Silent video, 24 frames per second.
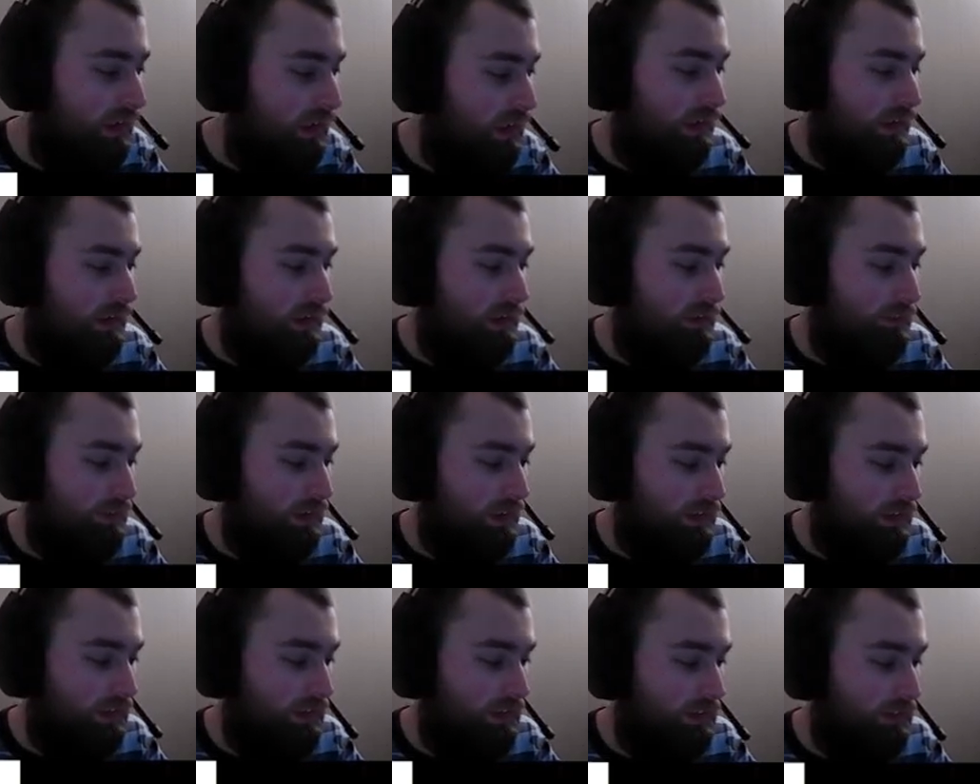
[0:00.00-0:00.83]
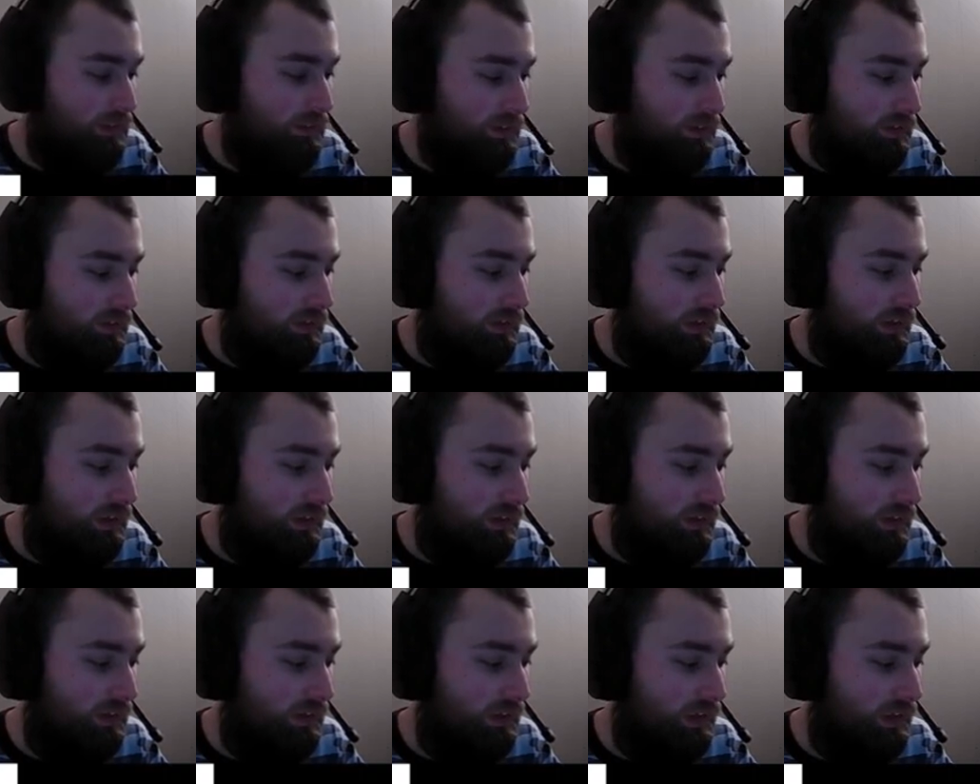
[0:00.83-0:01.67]
The match between LA
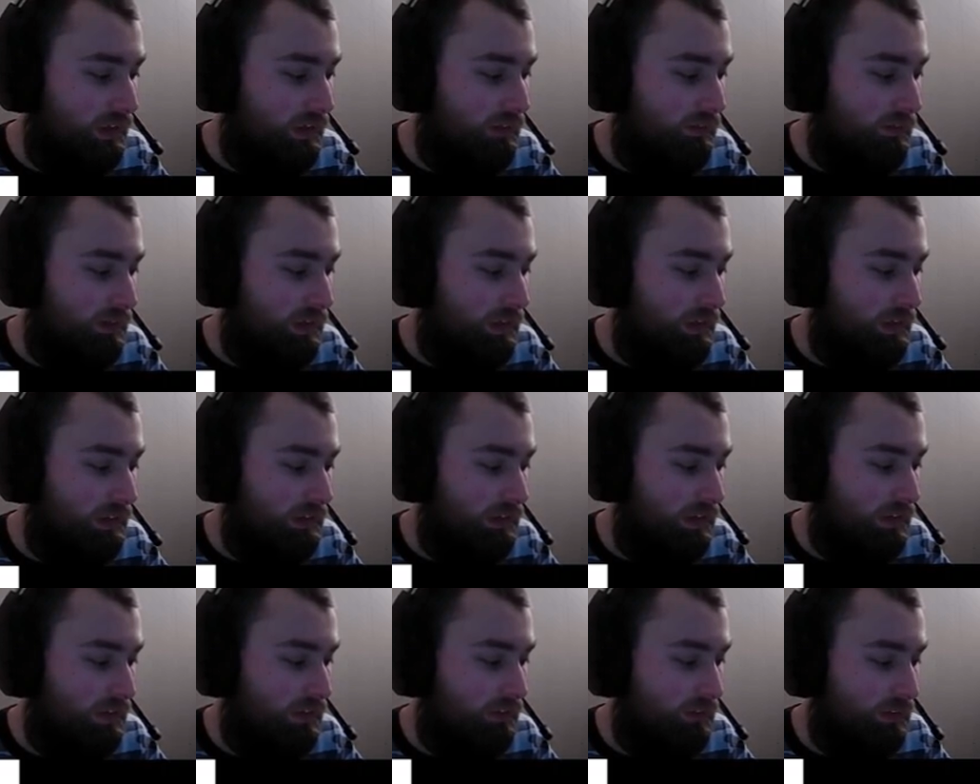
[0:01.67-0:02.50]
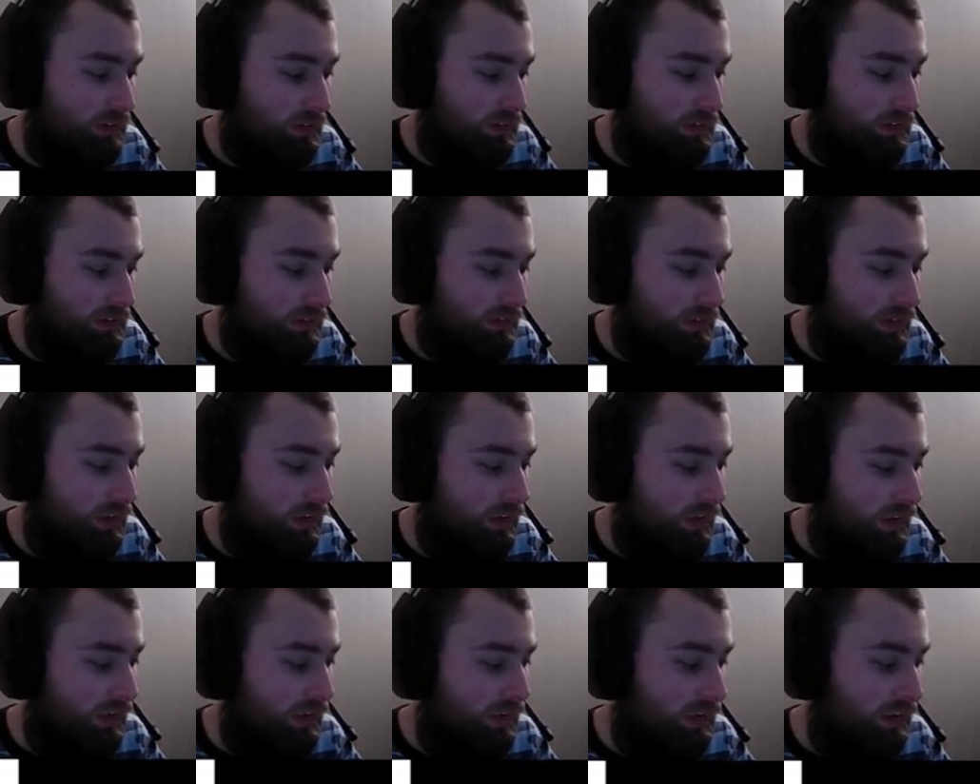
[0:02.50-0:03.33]
Knight and McIntyre was good,
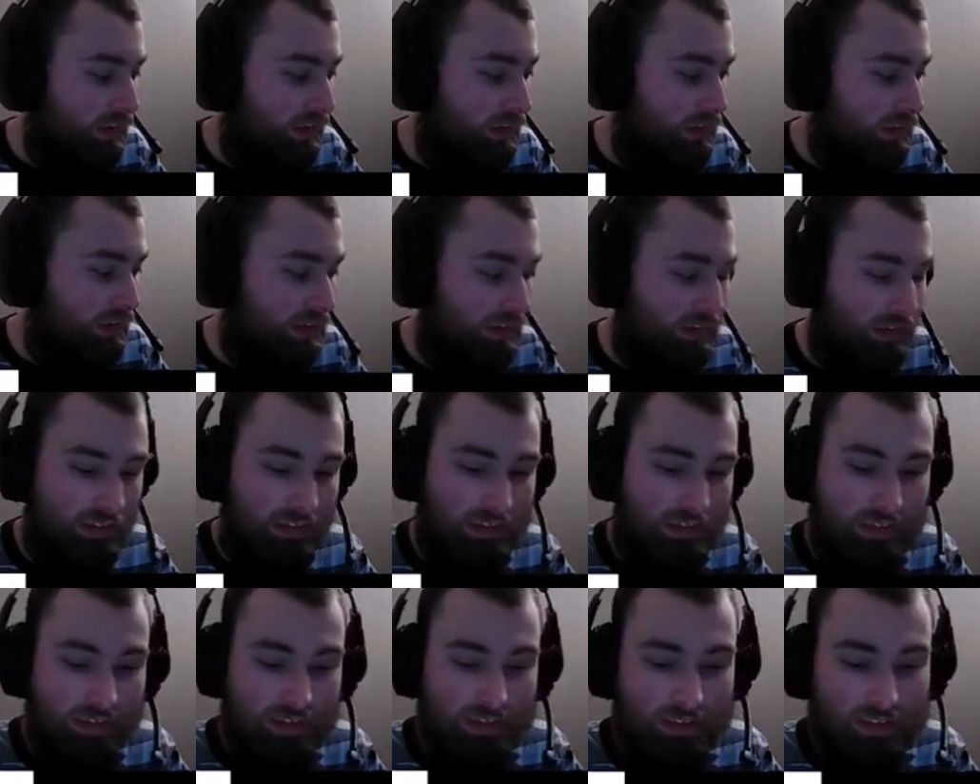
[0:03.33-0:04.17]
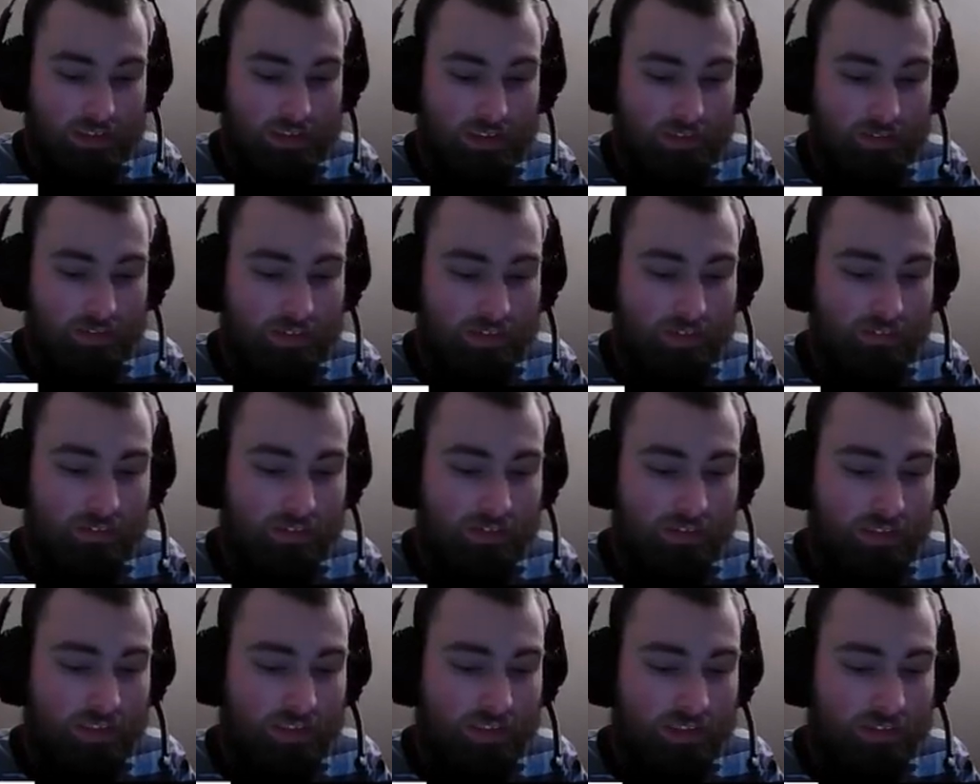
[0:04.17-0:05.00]
and like I said, it's a shame that there was
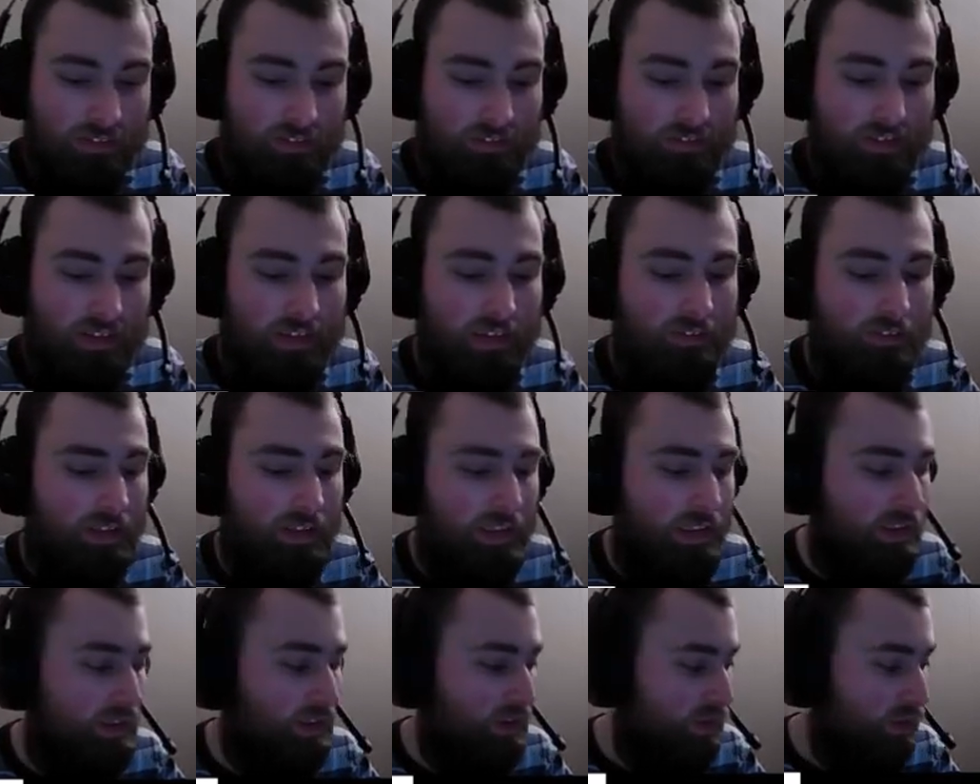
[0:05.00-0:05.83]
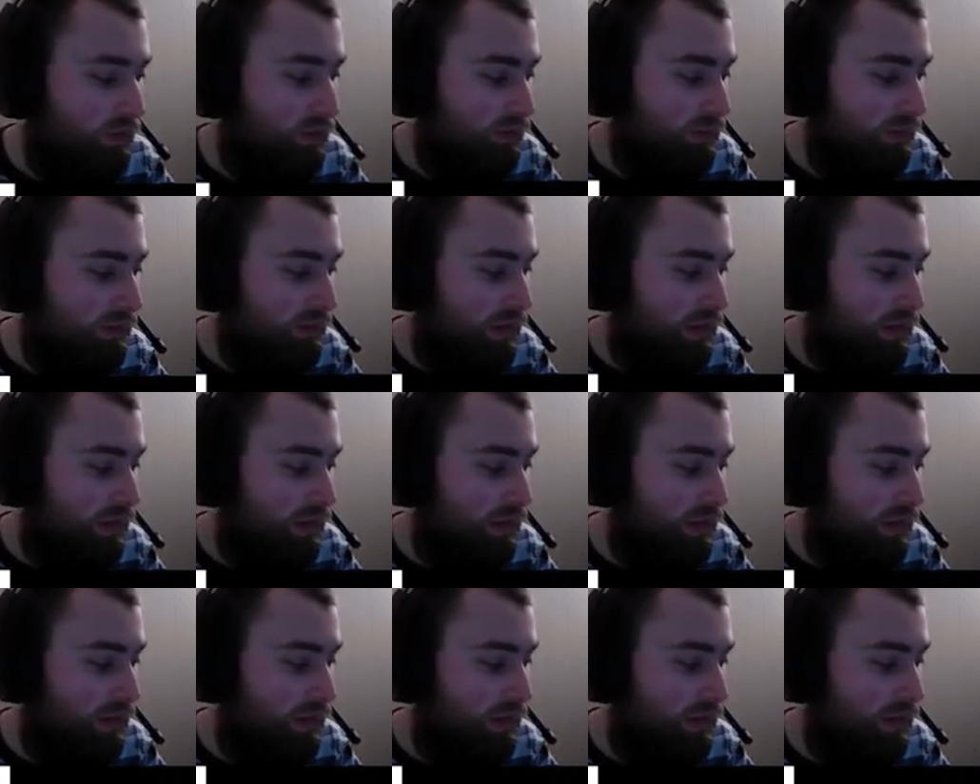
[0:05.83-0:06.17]
not a definitive end to it,